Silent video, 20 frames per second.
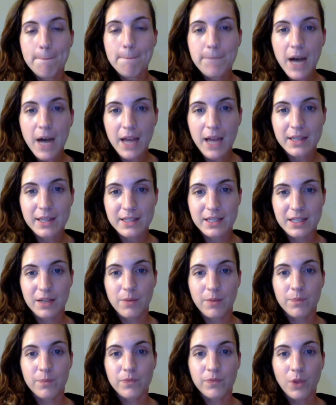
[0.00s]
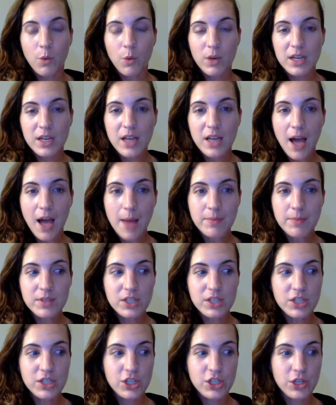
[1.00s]
But when it
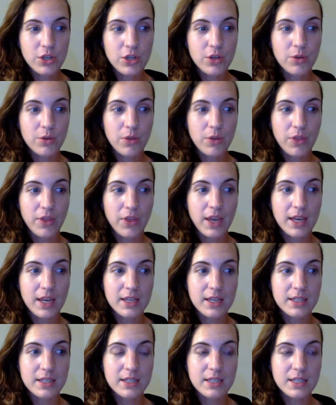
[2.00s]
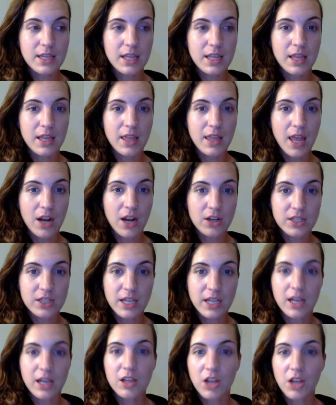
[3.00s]
comes to things that are
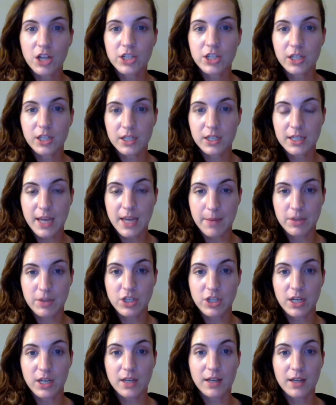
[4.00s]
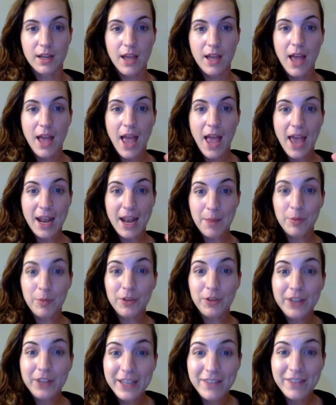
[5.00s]
psychologically damaging, and I
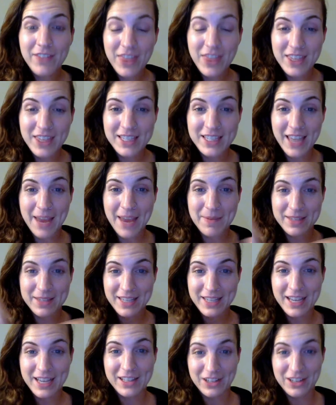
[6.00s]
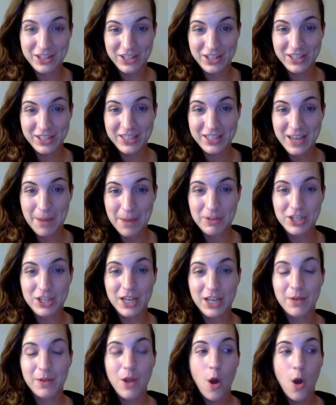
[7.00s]
believe that this game is psychologically
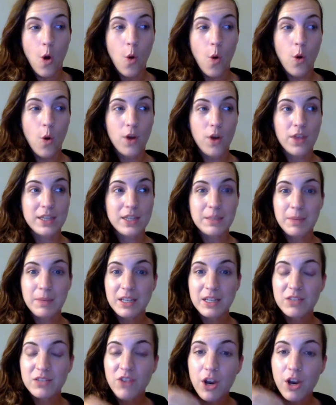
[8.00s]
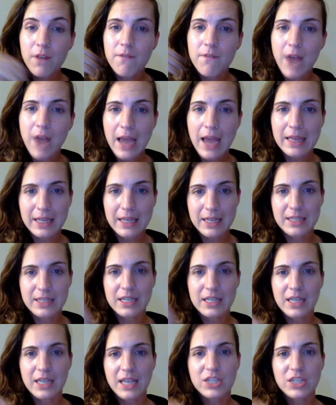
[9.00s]
damaging, or that something is very violent
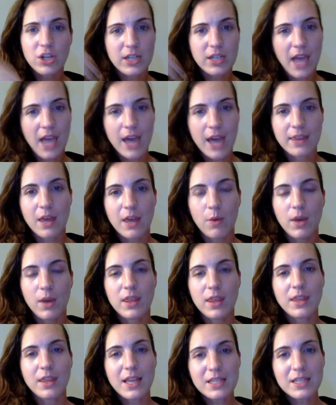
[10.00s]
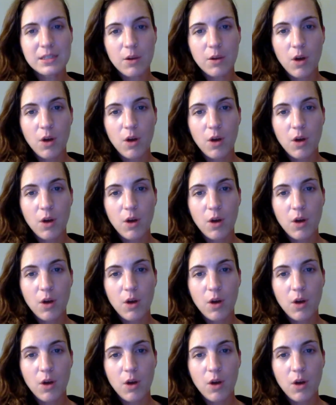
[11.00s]
and they start to act that way, then that's